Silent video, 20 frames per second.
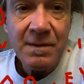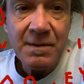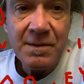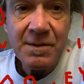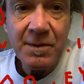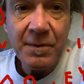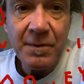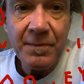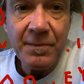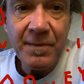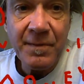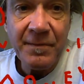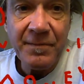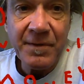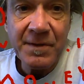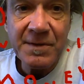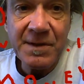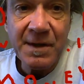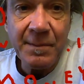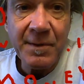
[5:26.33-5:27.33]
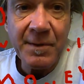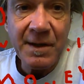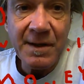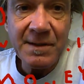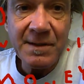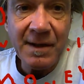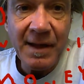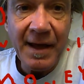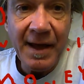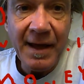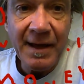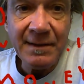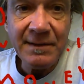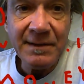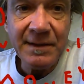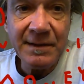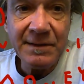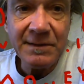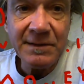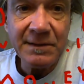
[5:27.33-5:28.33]
so if it's somebody's land,
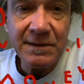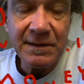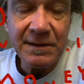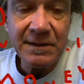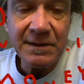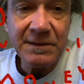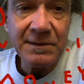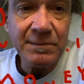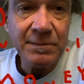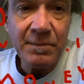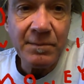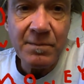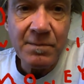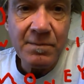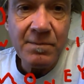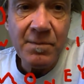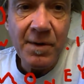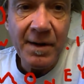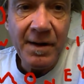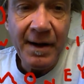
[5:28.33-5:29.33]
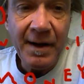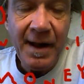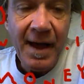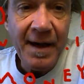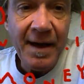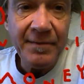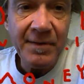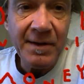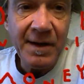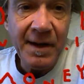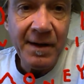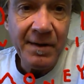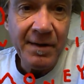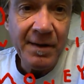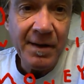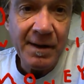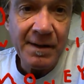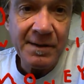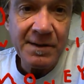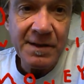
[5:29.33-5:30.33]
why not have
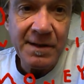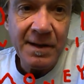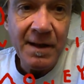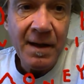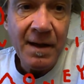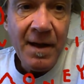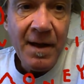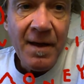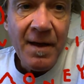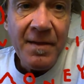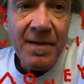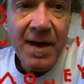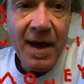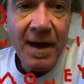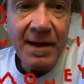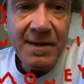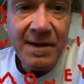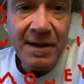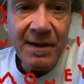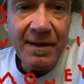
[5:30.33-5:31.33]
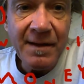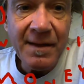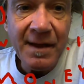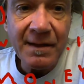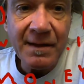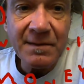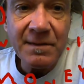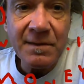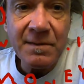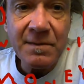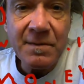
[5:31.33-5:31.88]
inheritance? The idea that